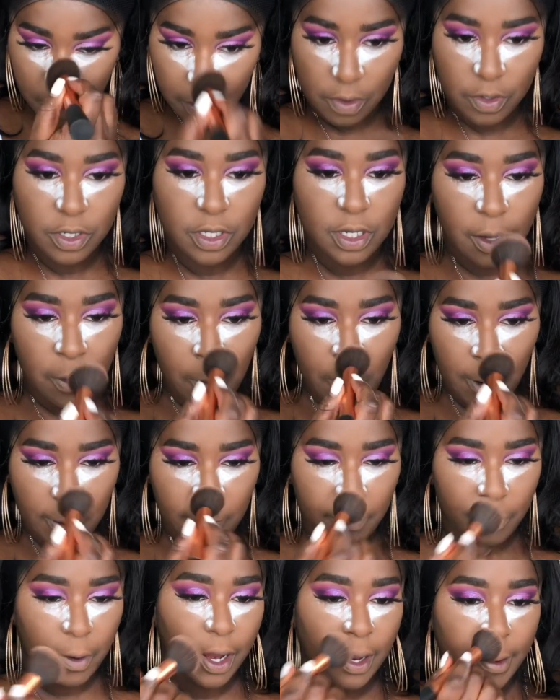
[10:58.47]
usually
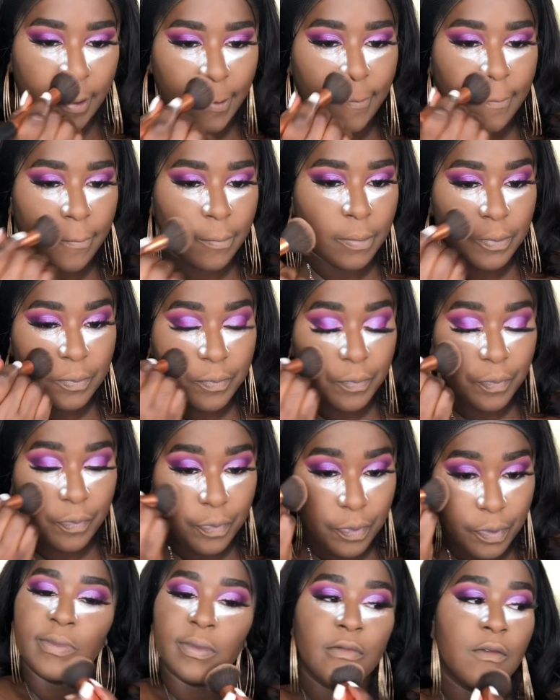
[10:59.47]
wanna brighten.
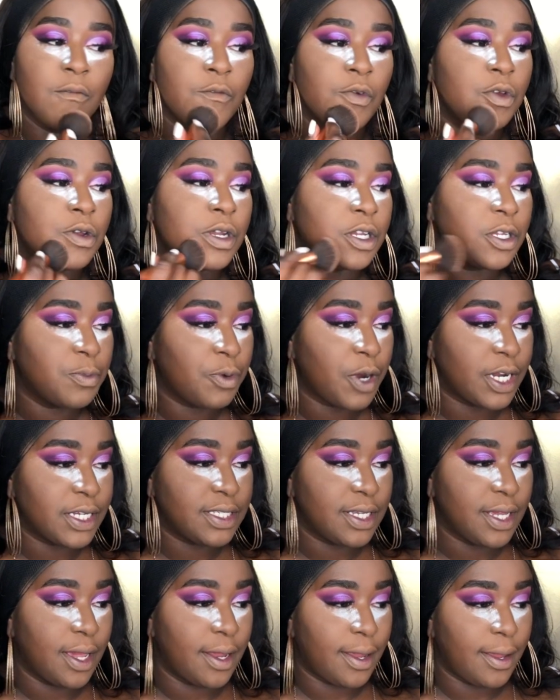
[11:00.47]
I'm just
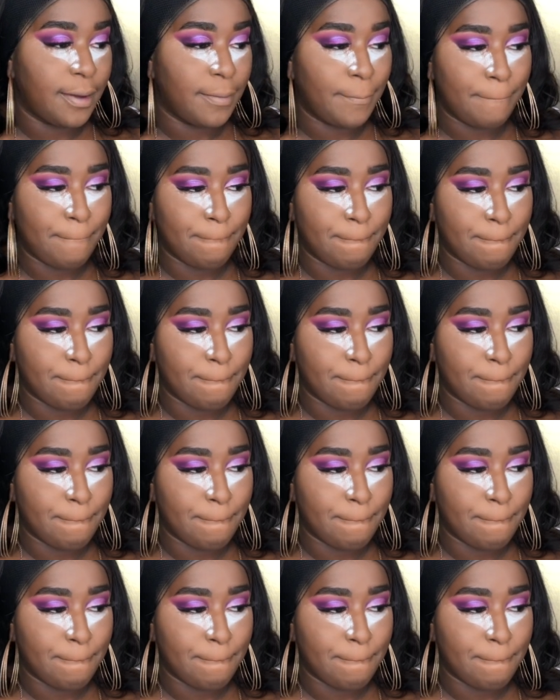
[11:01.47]
pressing it in.